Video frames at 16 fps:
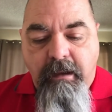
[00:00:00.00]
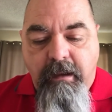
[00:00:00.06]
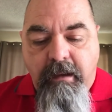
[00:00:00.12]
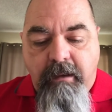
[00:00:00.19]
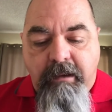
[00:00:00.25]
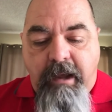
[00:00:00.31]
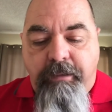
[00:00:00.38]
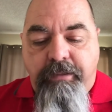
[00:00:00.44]

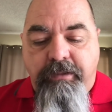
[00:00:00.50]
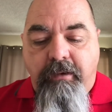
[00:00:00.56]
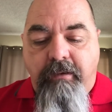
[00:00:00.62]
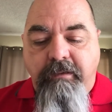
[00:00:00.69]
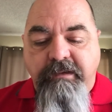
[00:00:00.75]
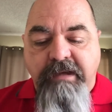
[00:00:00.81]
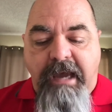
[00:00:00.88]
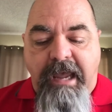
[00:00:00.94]
Okay,
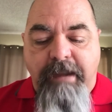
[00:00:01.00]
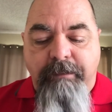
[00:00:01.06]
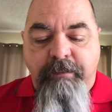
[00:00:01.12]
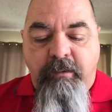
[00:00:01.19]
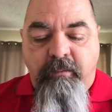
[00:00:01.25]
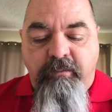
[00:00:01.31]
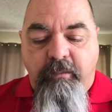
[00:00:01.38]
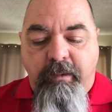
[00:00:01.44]
third type
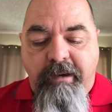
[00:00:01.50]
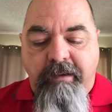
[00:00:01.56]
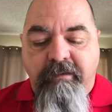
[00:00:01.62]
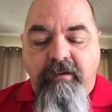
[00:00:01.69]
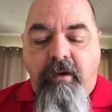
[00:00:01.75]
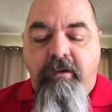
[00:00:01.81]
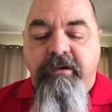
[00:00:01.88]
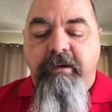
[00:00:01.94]
was what is
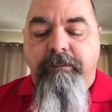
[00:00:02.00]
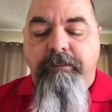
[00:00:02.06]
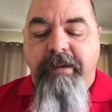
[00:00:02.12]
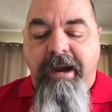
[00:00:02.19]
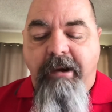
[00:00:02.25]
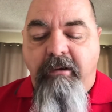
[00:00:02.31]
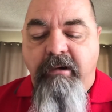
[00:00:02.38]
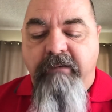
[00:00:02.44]
called
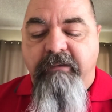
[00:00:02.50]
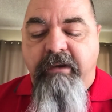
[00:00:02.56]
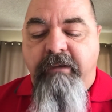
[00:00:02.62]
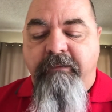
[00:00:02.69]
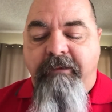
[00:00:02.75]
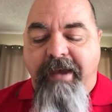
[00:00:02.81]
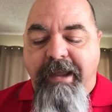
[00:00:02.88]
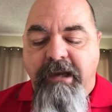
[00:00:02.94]
comparative
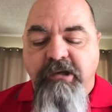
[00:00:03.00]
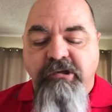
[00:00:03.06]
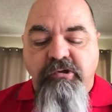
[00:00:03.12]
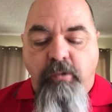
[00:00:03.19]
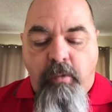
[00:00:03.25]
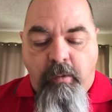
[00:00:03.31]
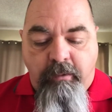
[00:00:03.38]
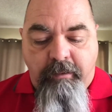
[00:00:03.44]
advantage
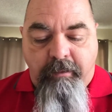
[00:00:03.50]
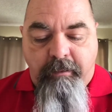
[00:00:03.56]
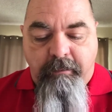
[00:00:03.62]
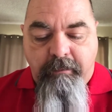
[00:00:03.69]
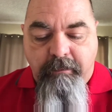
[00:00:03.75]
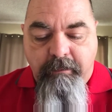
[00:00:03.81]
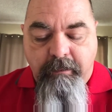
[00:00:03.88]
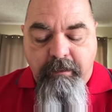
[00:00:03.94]
order.
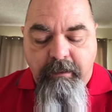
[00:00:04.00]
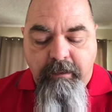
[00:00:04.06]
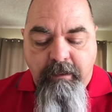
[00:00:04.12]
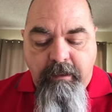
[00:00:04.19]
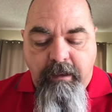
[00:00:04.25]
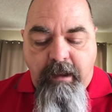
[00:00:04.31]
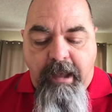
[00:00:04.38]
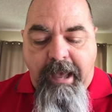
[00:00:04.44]

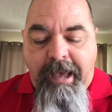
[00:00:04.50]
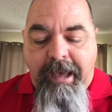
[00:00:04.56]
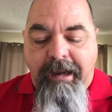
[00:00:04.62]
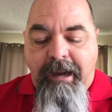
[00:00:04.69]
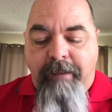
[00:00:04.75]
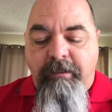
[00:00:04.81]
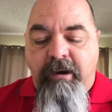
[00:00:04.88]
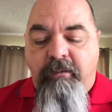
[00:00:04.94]
And
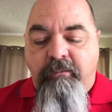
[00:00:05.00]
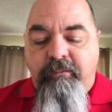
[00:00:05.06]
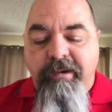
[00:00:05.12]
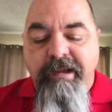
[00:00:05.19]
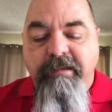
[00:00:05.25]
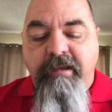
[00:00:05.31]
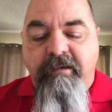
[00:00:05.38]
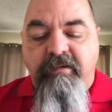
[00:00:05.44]
I'm going to
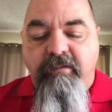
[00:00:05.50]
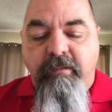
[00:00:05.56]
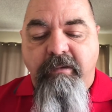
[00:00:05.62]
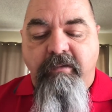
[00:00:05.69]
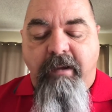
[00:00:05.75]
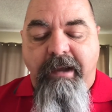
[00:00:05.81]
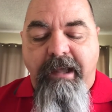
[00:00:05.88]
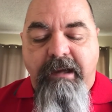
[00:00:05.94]
read this one
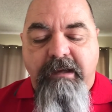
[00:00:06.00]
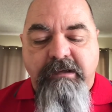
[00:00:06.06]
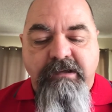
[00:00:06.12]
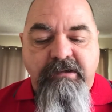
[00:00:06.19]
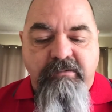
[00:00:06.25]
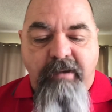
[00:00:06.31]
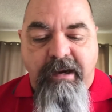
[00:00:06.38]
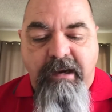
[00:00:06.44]
so I get it
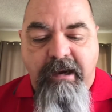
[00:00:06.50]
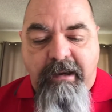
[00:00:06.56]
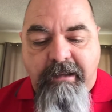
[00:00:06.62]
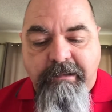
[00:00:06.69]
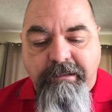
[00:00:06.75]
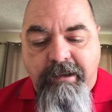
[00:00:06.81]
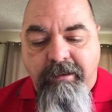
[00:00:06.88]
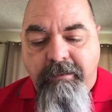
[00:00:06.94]
straight and
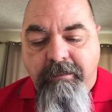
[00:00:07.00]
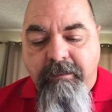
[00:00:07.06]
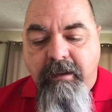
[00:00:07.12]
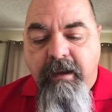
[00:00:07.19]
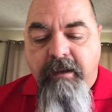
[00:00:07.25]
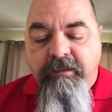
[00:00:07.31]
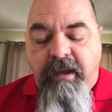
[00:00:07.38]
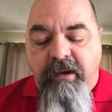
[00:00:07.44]
clear,
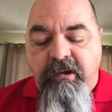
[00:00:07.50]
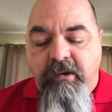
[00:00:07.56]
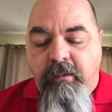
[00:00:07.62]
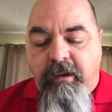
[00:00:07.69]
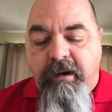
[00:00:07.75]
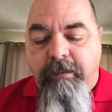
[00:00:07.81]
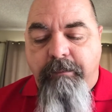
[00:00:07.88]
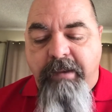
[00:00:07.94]
that you are
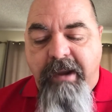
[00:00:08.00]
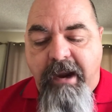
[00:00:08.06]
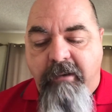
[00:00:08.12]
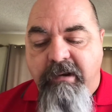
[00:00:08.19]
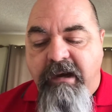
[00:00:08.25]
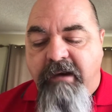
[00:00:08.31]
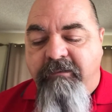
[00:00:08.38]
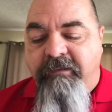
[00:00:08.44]

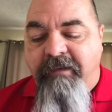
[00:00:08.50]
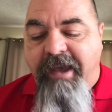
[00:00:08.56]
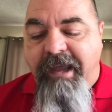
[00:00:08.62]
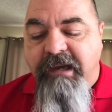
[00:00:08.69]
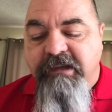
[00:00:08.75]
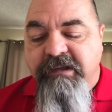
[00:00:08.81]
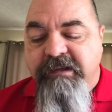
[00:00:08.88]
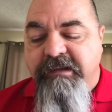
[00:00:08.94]
comparing
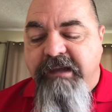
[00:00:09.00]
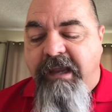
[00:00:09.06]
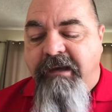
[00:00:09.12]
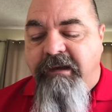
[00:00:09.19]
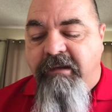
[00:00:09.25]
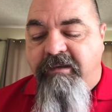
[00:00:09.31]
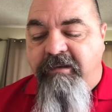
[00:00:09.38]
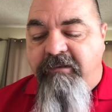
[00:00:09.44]
advantages and
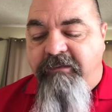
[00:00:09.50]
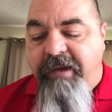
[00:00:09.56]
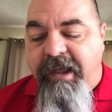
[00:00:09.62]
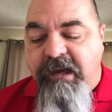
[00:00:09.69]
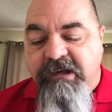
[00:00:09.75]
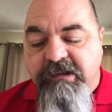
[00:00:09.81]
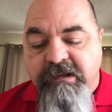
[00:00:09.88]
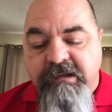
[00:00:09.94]

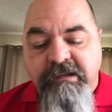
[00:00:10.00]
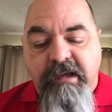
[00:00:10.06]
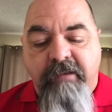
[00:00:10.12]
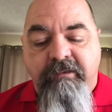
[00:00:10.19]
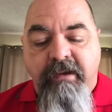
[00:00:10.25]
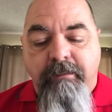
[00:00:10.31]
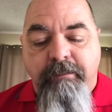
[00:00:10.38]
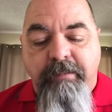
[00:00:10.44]
disadvantages
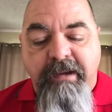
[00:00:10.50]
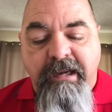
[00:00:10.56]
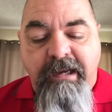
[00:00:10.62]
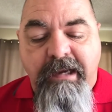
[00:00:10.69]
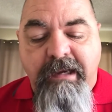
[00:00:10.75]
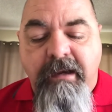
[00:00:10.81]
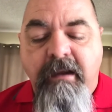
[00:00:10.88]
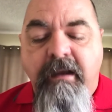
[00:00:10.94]
of
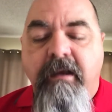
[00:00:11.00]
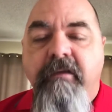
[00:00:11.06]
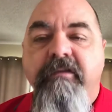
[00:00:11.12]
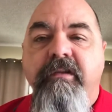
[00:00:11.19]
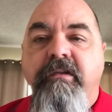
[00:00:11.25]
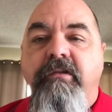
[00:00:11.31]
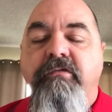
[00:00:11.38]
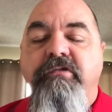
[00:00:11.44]
competing
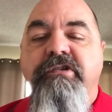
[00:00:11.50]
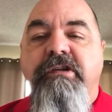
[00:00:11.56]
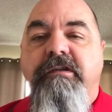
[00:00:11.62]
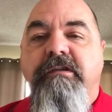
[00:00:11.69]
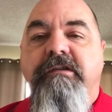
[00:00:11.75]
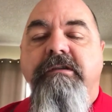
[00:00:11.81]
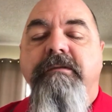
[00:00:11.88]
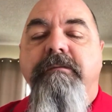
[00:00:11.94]

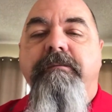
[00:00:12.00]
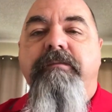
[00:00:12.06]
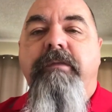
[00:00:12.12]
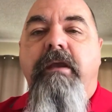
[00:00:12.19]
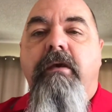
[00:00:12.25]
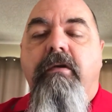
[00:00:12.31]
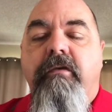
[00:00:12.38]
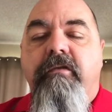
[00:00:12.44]
solutions.
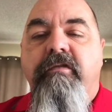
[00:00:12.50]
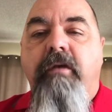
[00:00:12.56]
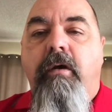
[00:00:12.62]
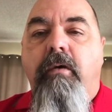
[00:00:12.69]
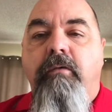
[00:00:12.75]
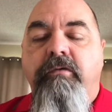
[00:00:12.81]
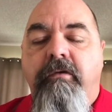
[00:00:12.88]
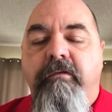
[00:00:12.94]

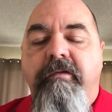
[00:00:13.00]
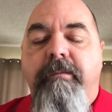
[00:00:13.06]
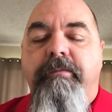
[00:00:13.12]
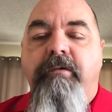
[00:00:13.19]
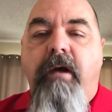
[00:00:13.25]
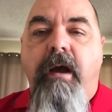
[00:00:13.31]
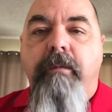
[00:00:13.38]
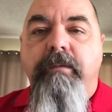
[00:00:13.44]
So there's a
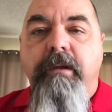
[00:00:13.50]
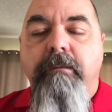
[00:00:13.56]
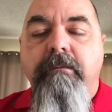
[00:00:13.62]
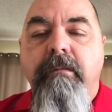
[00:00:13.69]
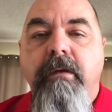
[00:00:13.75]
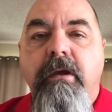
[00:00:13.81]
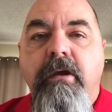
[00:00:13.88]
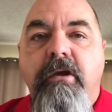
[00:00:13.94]
problem.
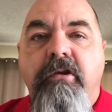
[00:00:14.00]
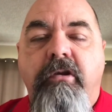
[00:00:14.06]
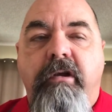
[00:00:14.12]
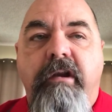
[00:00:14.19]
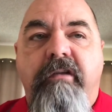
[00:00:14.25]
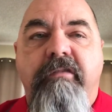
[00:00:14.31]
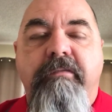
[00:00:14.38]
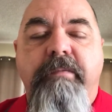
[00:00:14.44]
You're
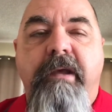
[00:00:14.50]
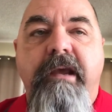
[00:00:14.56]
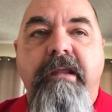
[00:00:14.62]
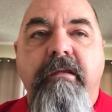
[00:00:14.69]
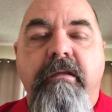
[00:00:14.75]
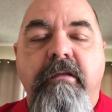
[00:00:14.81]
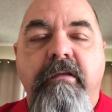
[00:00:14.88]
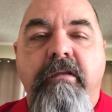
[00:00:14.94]
going to
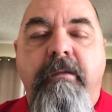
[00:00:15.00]
explain the